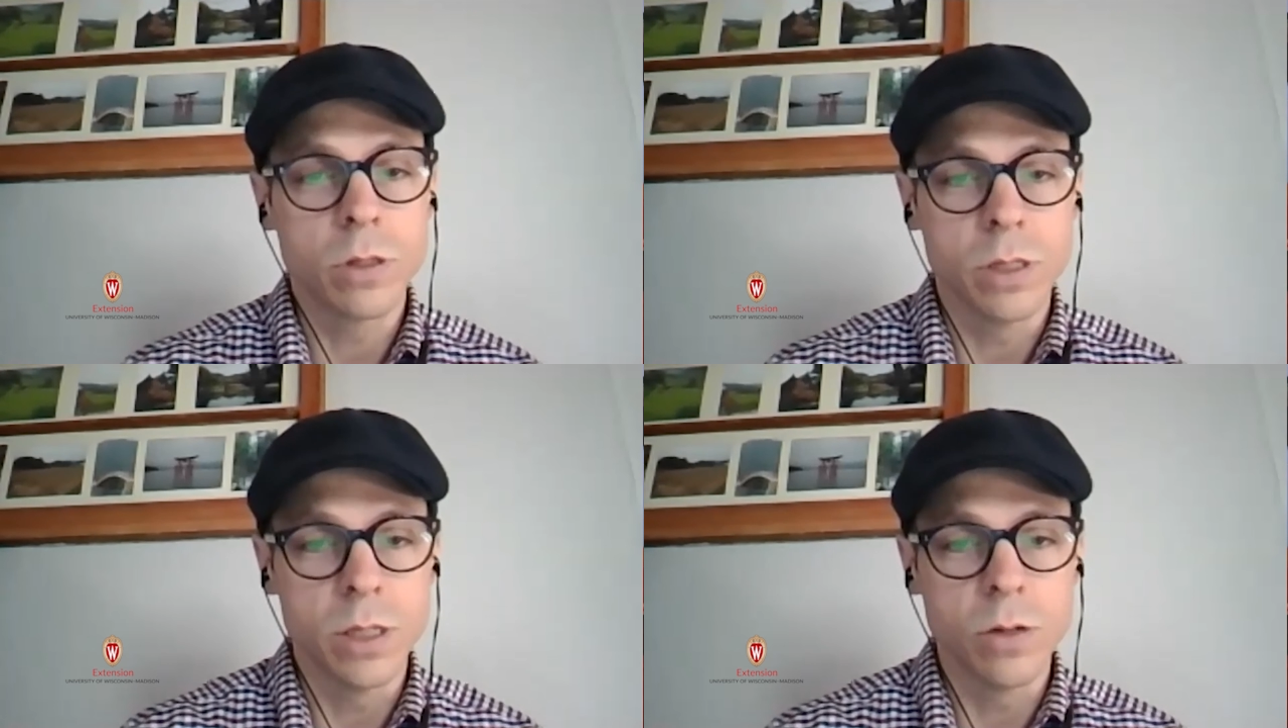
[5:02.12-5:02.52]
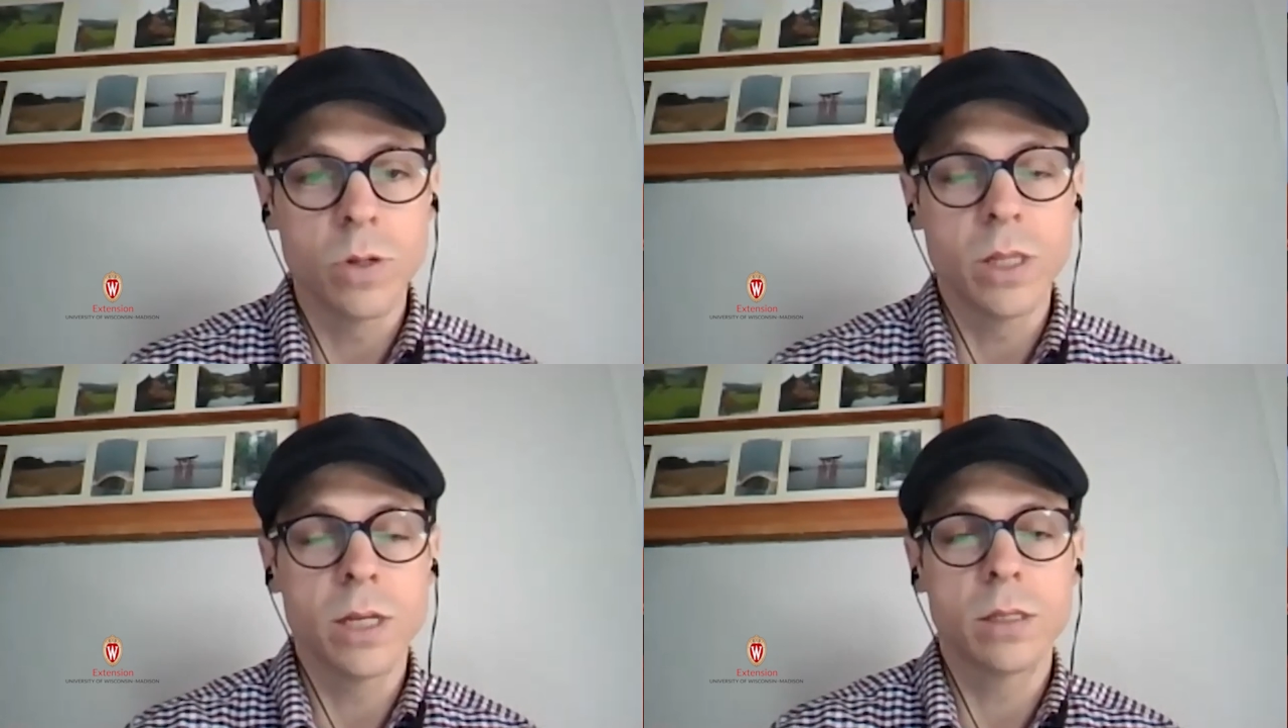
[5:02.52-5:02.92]
deal
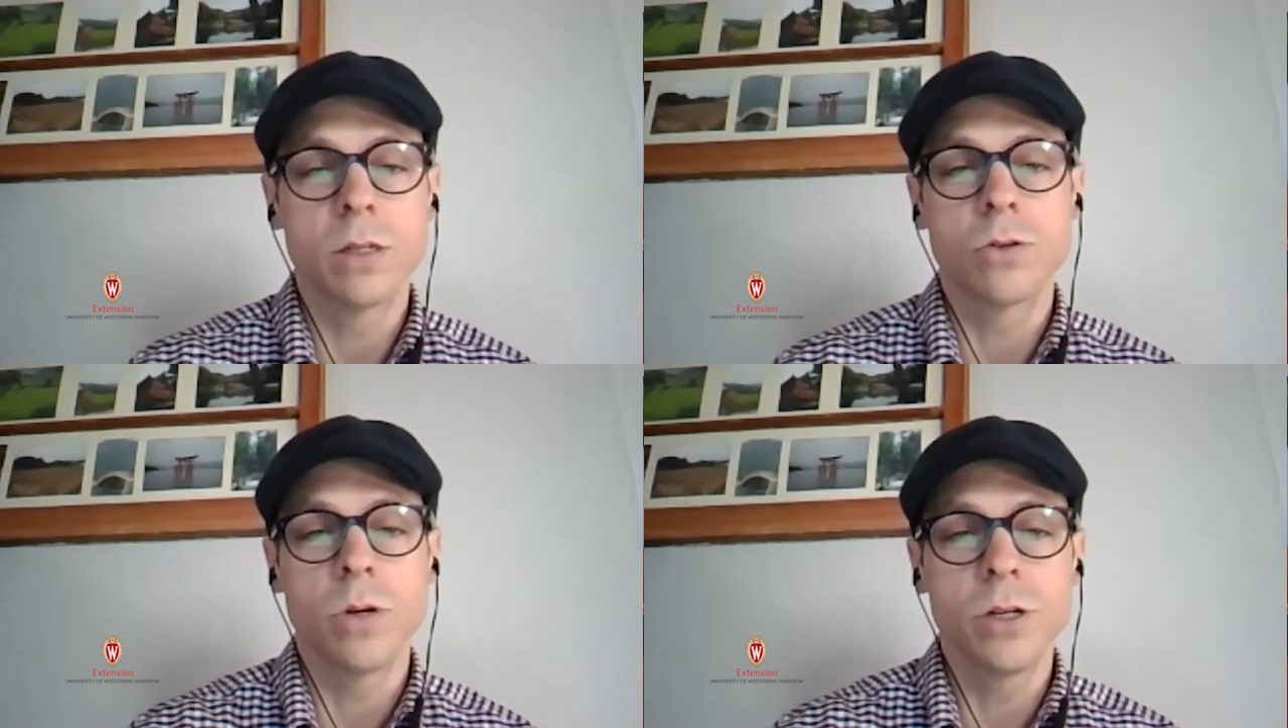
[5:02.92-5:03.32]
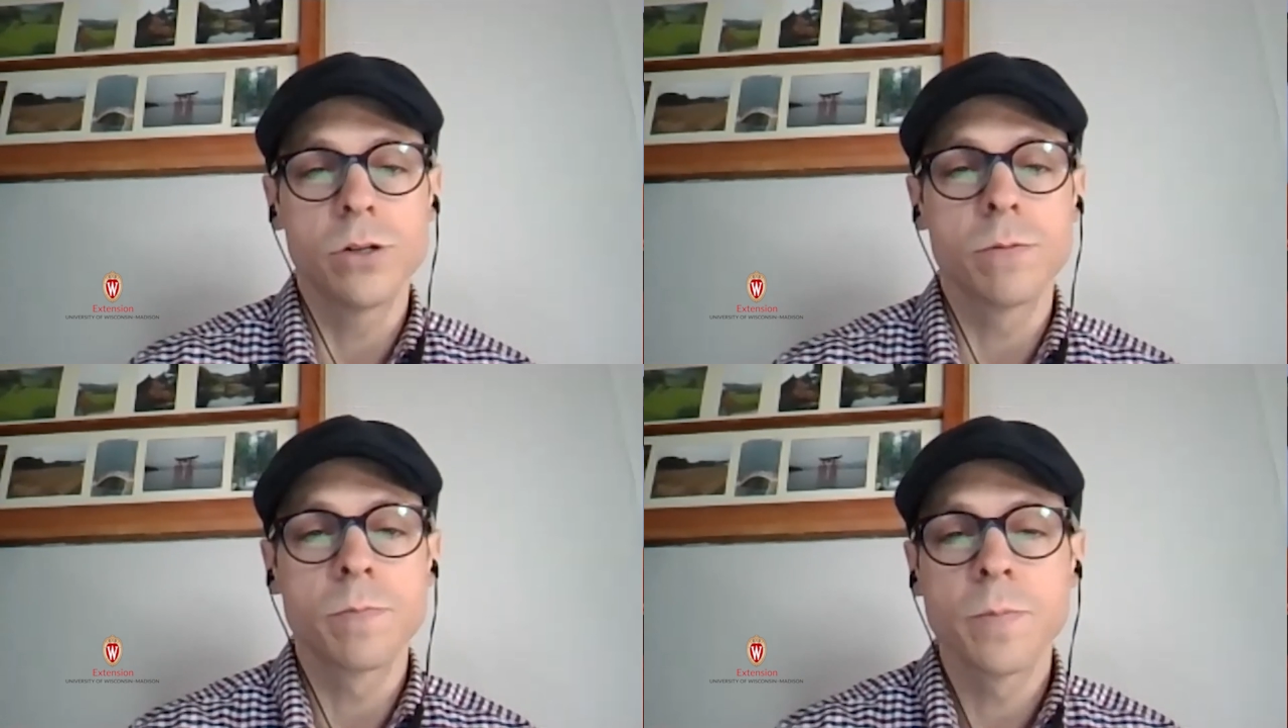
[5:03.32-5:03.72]
with that
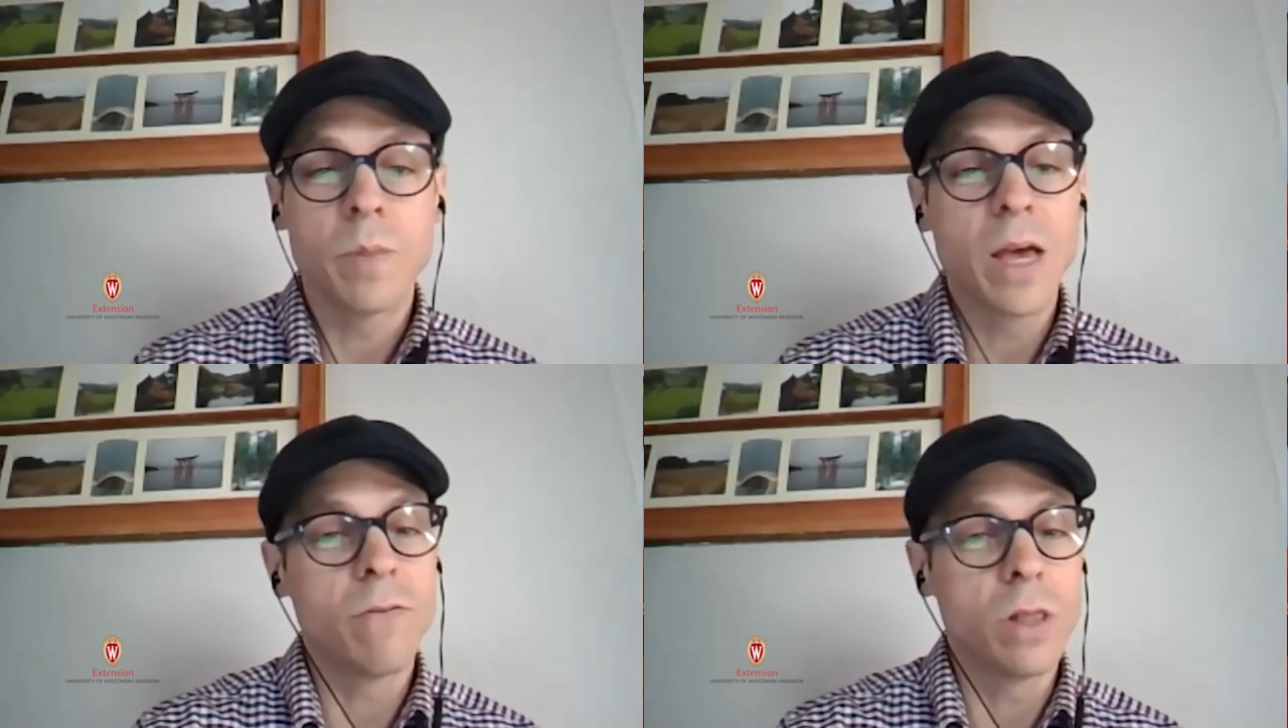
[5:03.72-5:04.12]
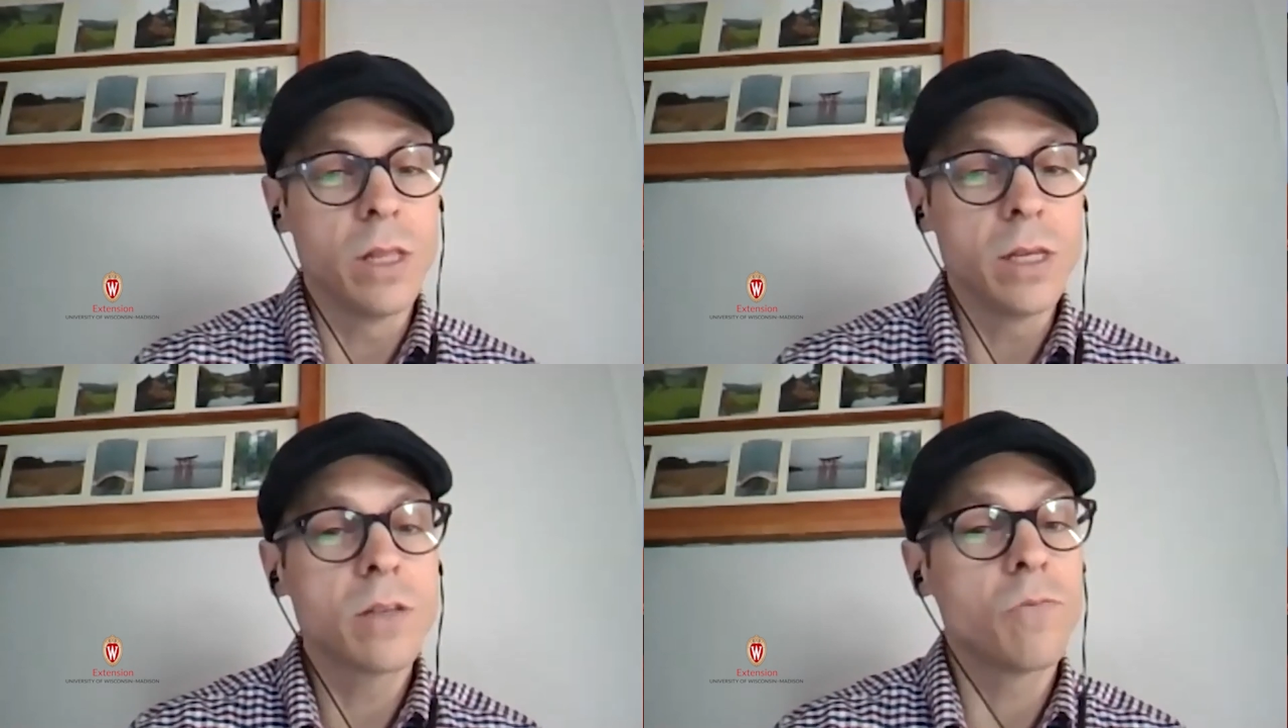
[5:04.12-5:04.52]
situation. I have a
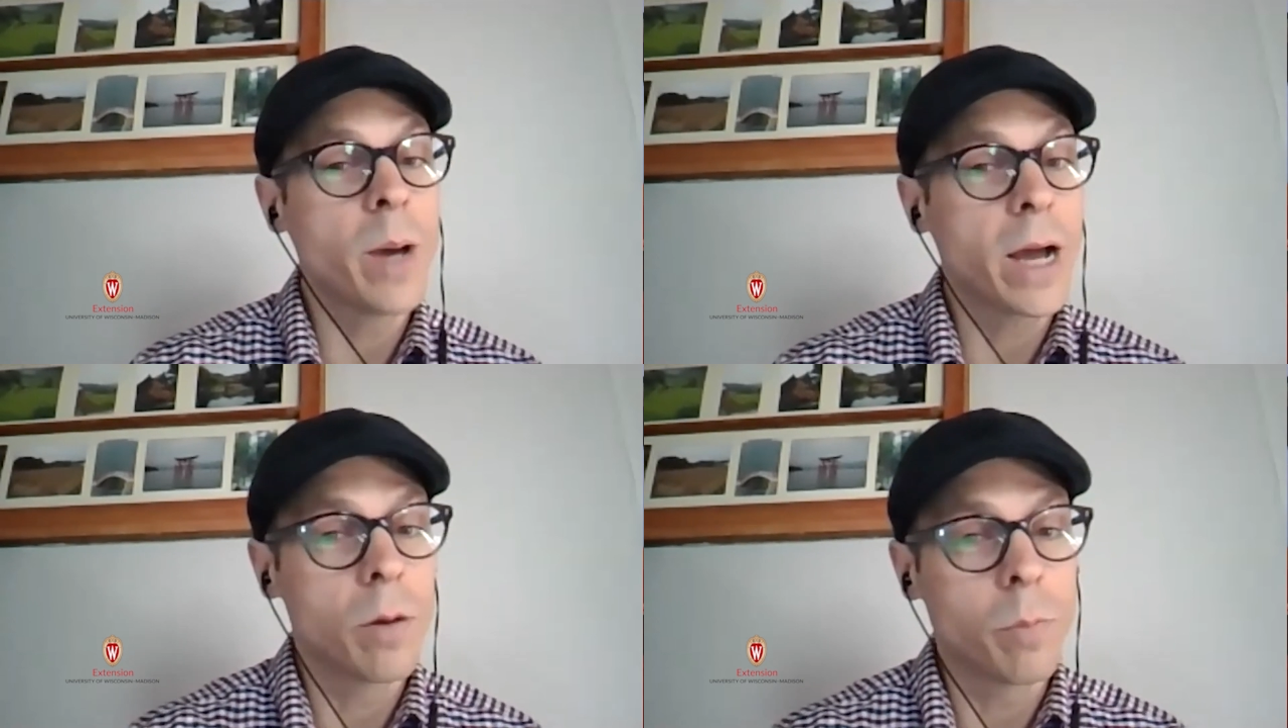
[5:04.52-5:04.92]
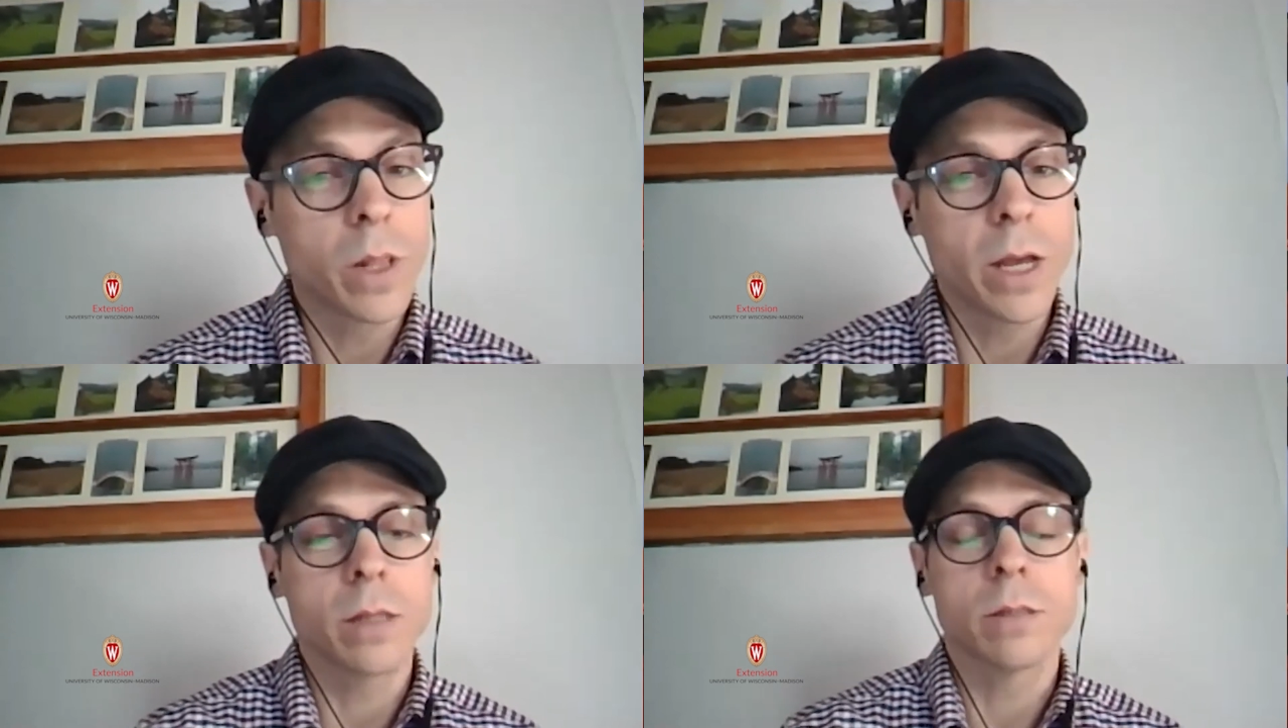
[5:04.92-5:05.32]
list of backup
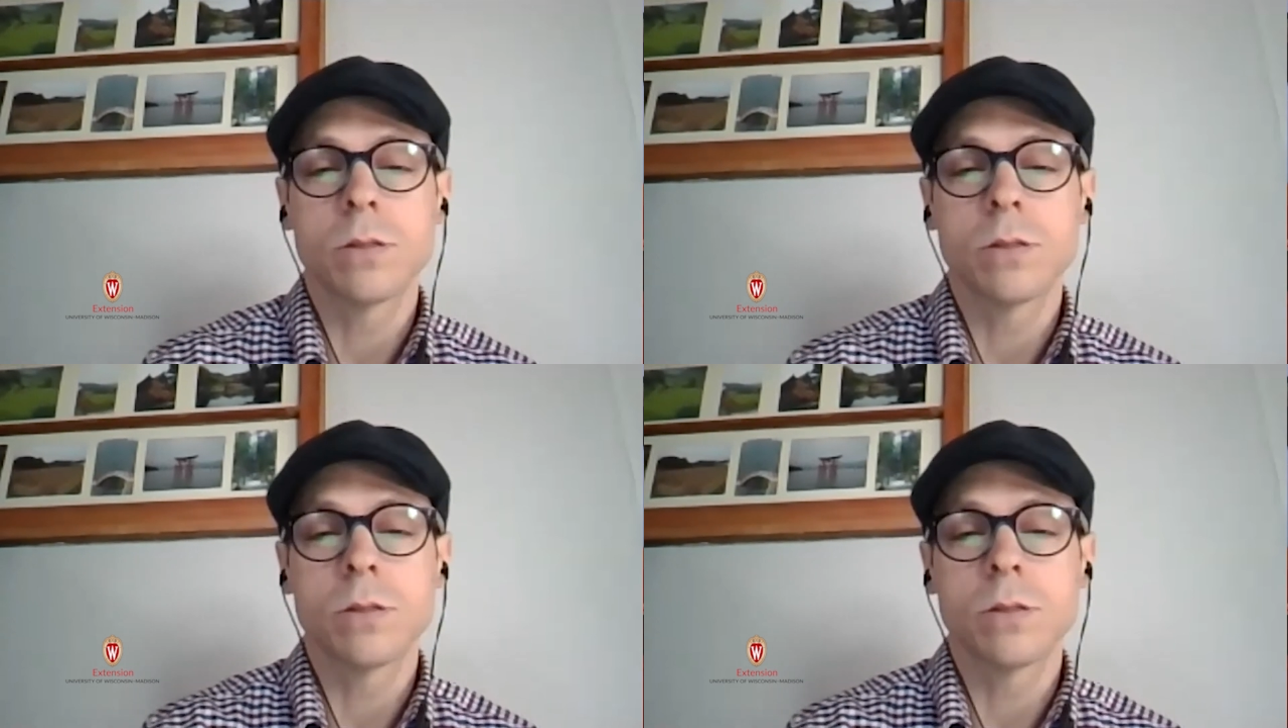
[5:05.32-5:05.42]
plans.